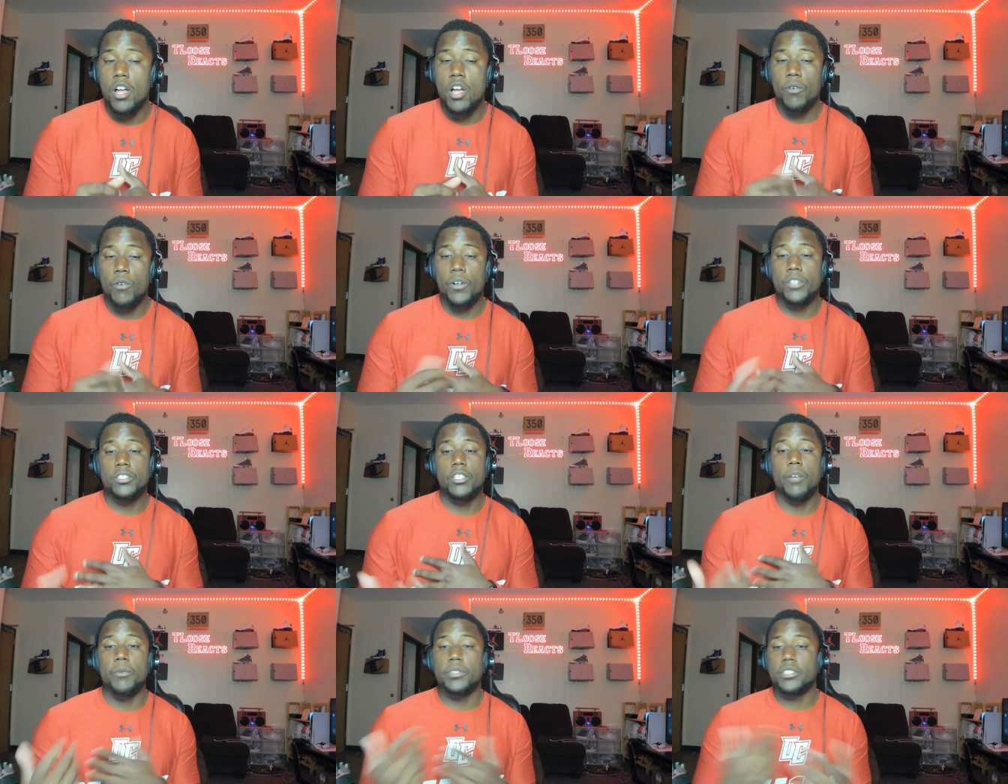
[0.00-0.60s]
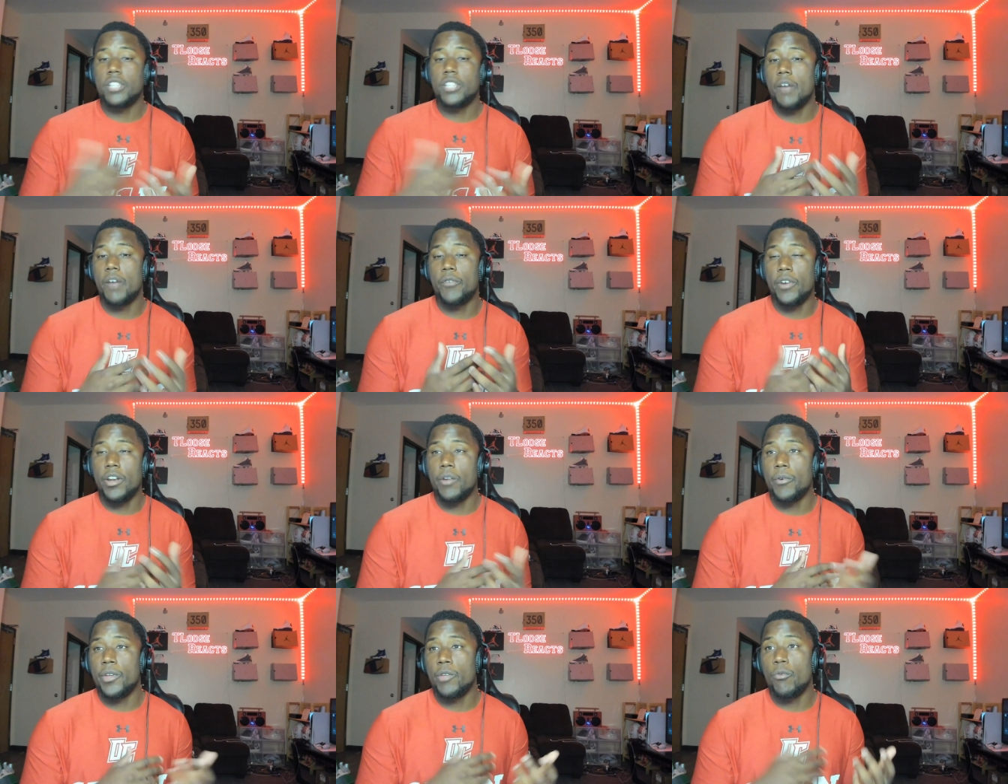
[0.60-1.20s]
but someone's covering
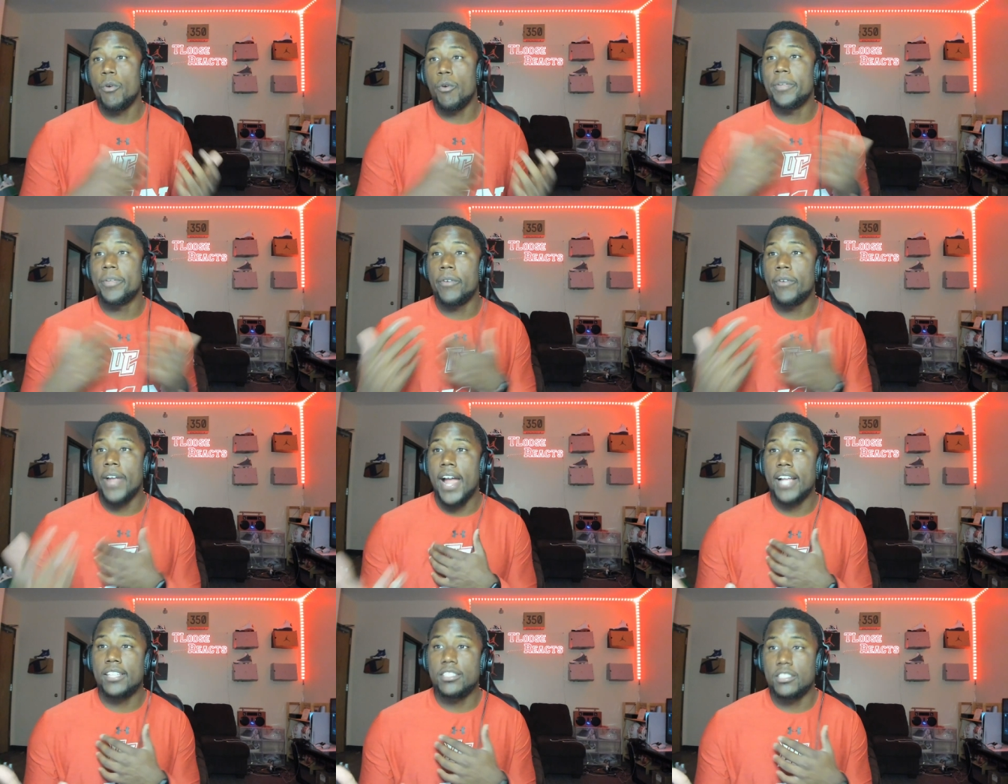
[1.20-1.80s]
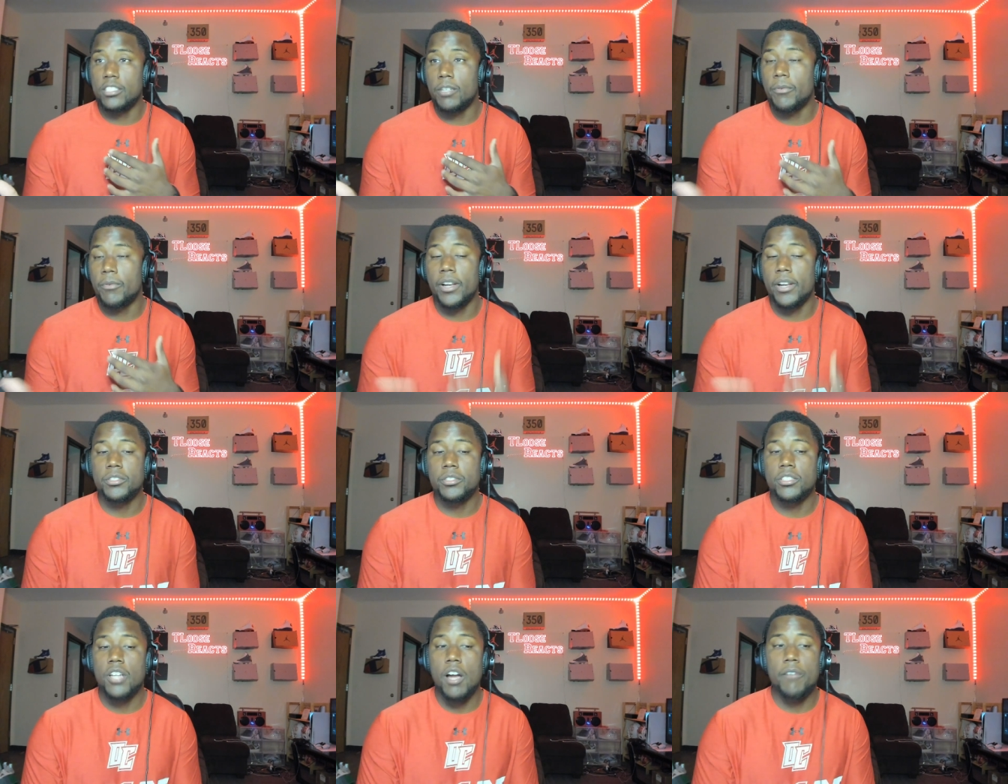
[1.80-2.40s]
it, or you want me to react to someone
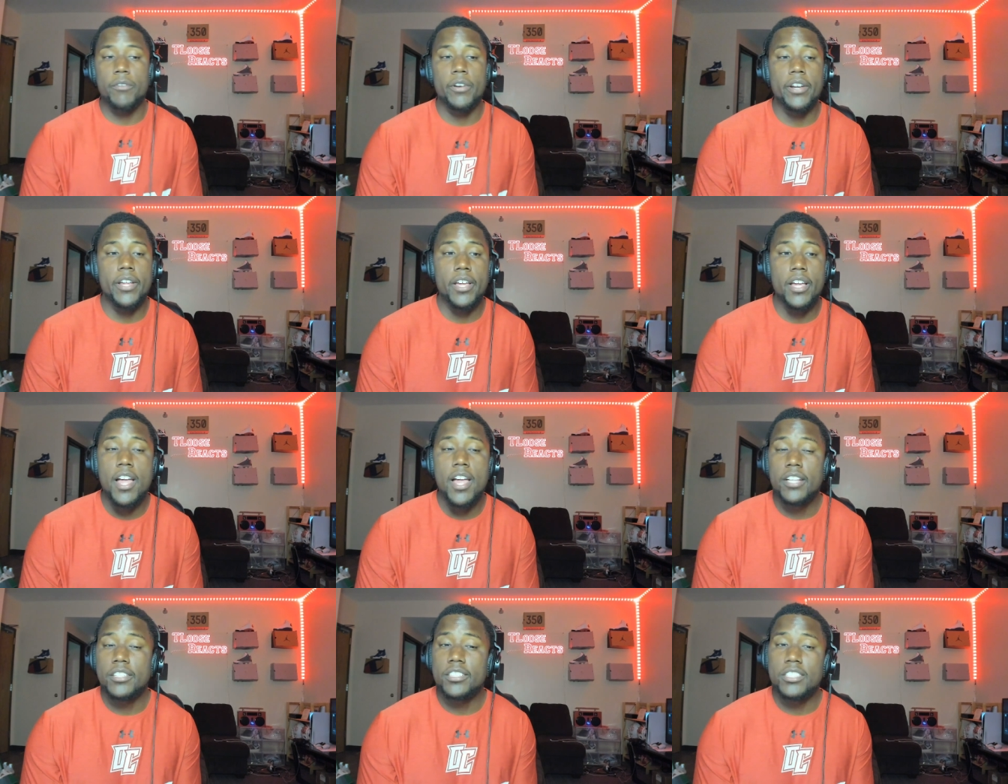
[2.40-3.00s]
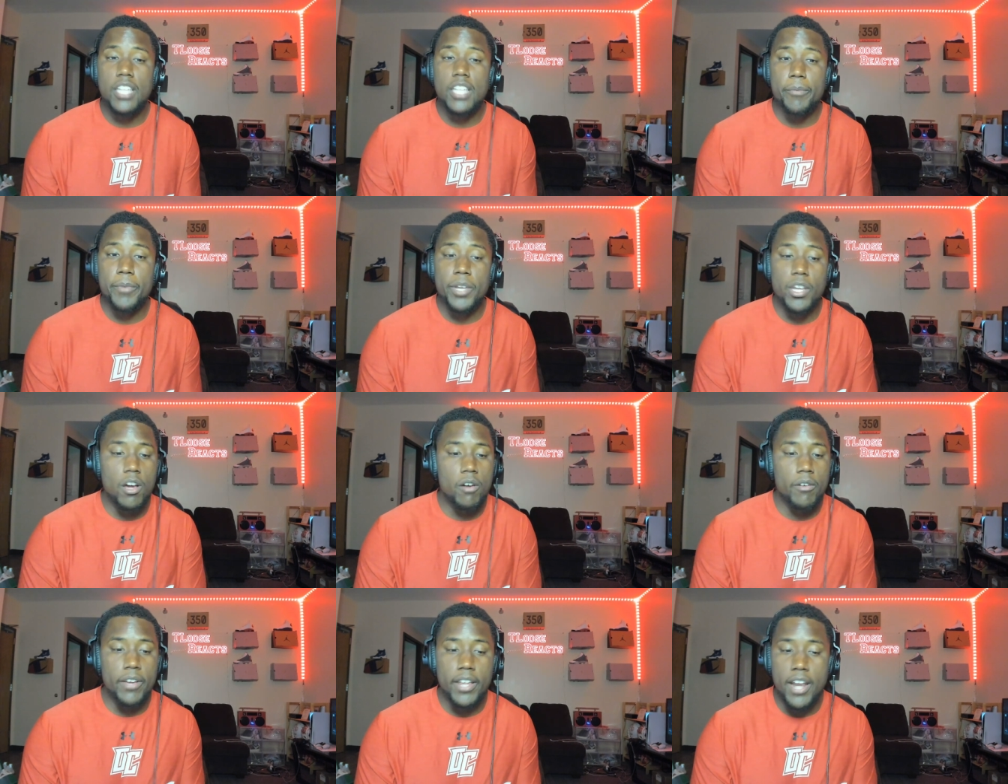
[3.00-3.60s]
else covering it, just let me
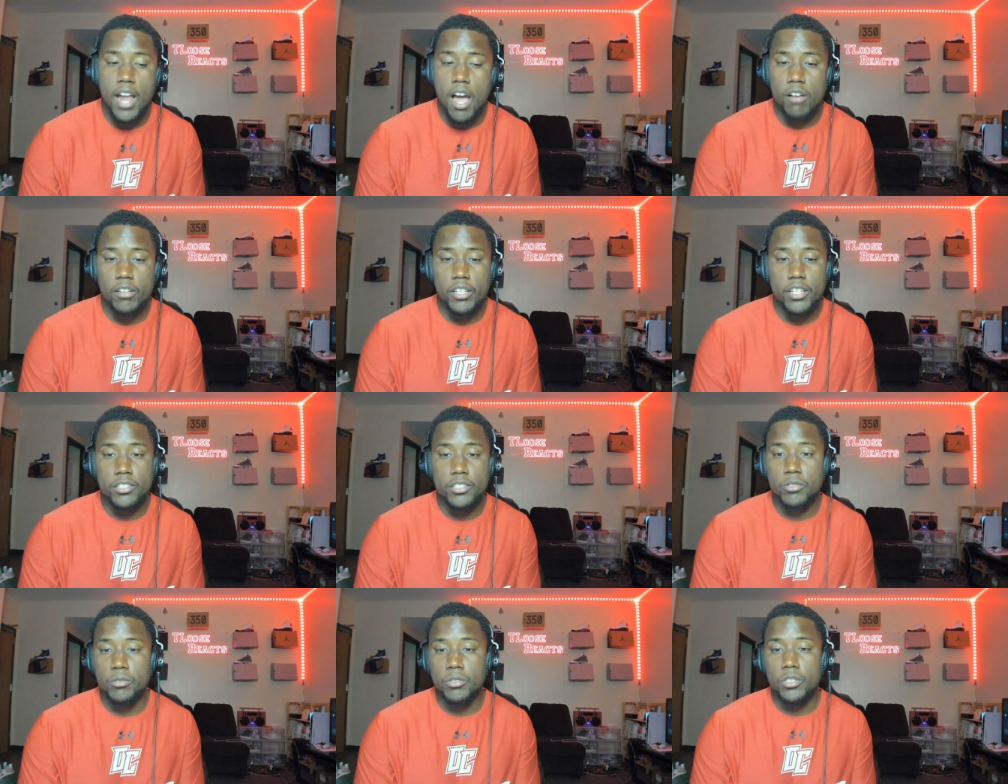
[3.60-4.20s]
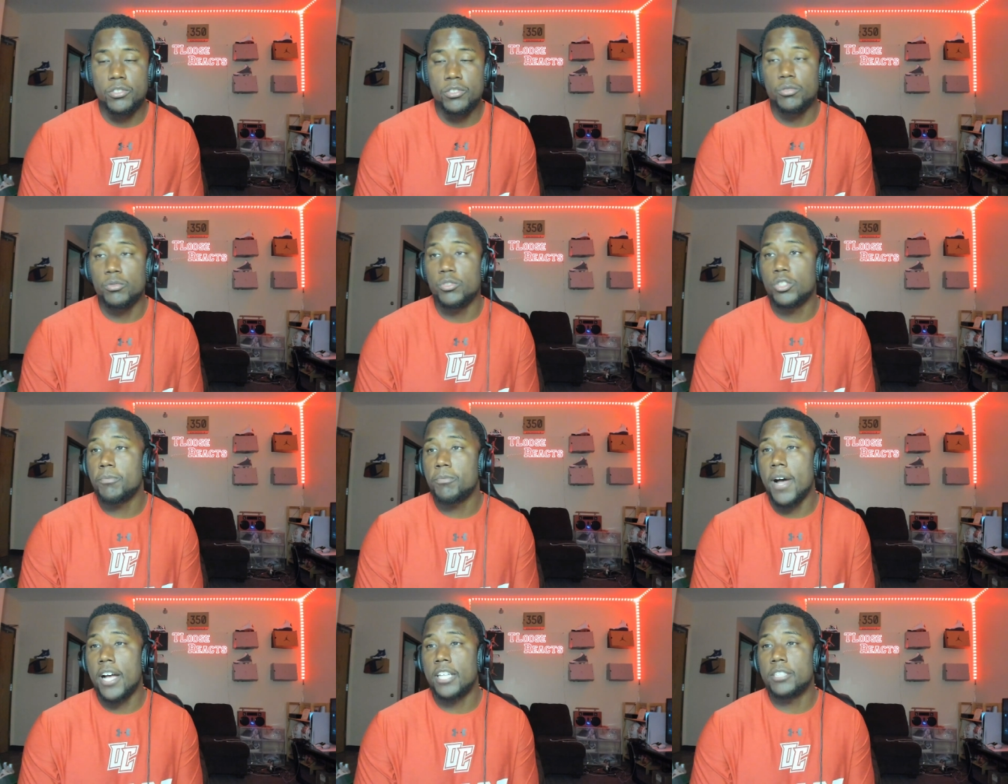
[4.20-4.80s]
know and I'll get to it as soon as
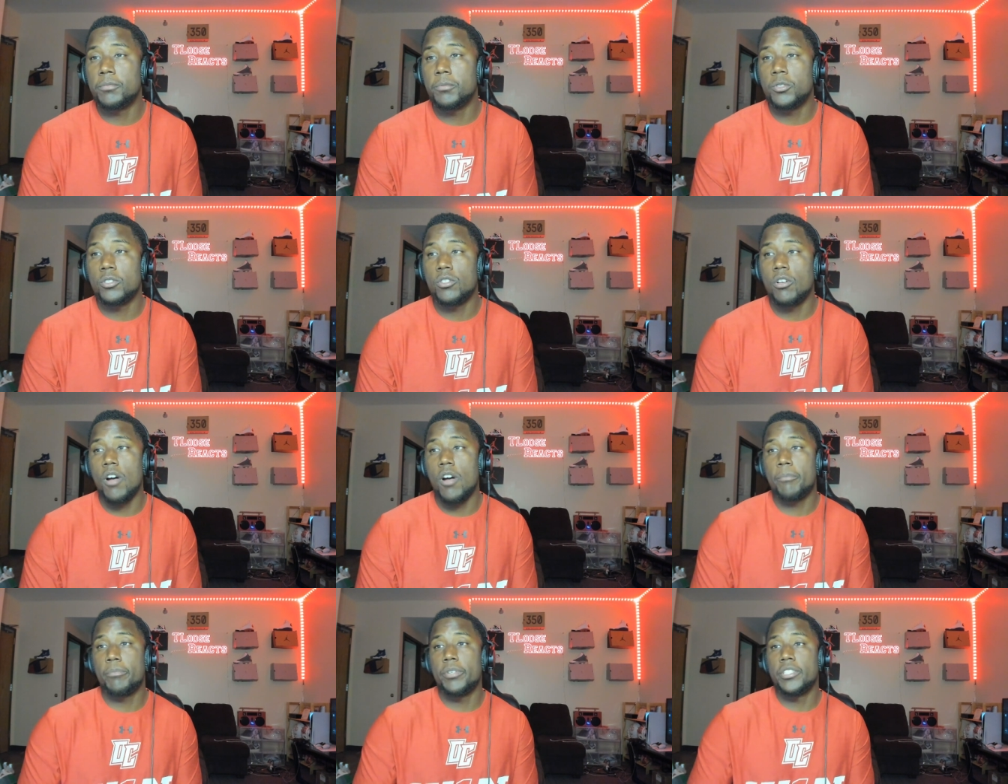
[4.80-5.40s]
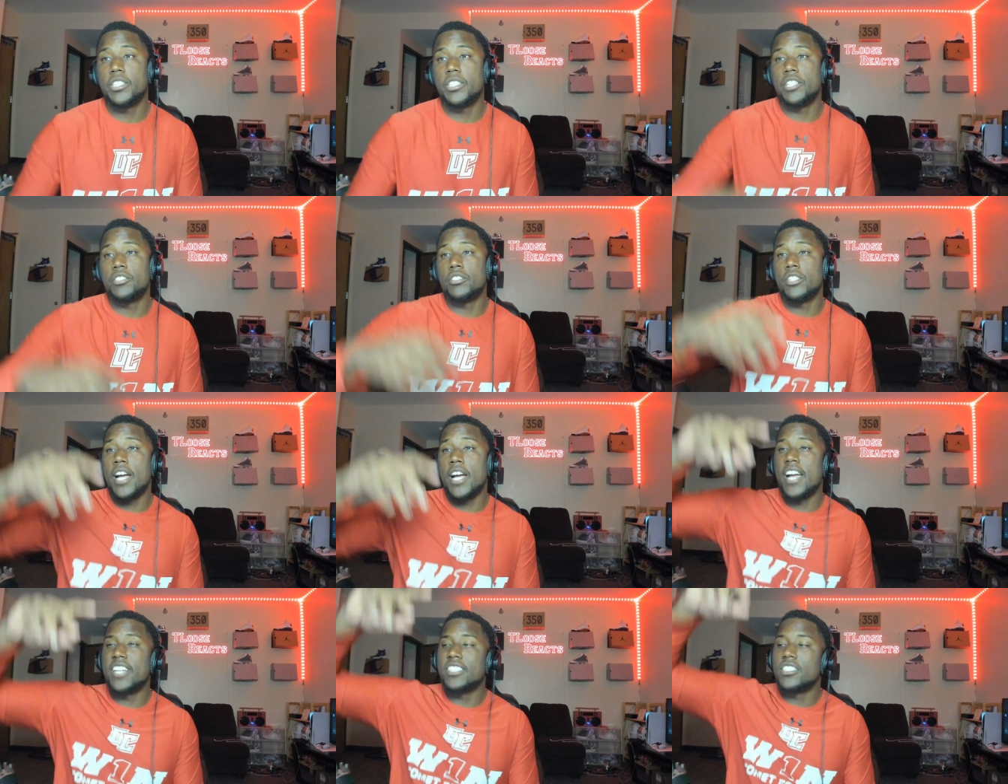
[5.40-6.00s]
possible. So I appreciate you
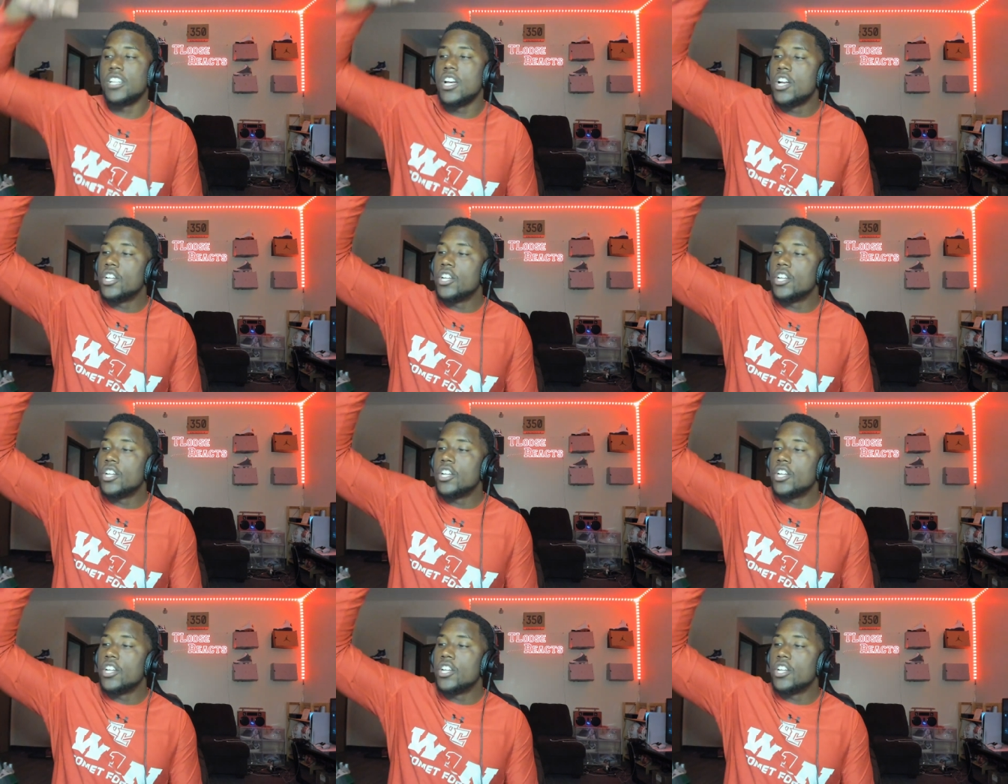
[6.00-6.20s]
guys.